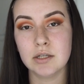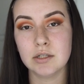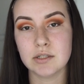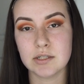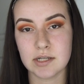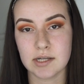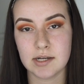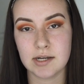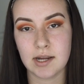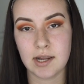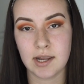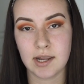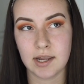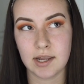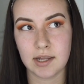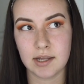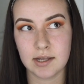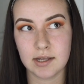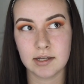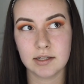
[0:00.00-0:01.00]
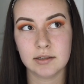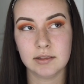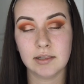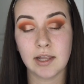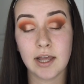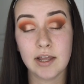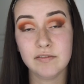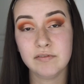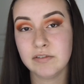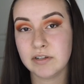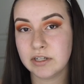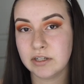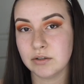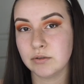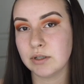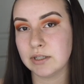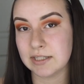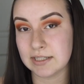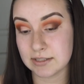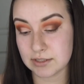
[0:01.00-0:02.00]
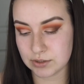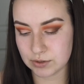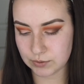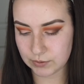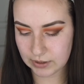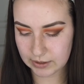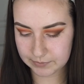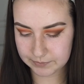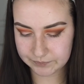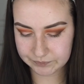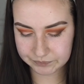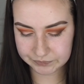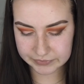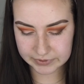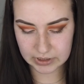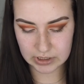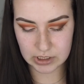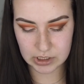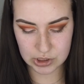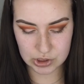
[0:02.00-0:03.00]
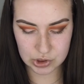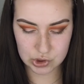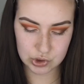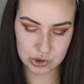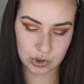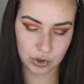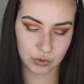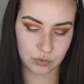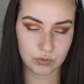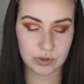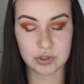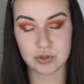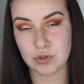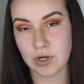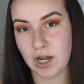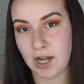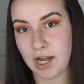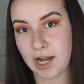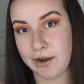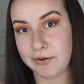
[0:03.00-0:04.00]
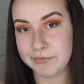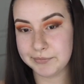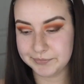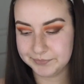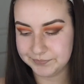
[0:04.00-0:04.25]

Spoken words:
did a live video on Instagram. So try it out.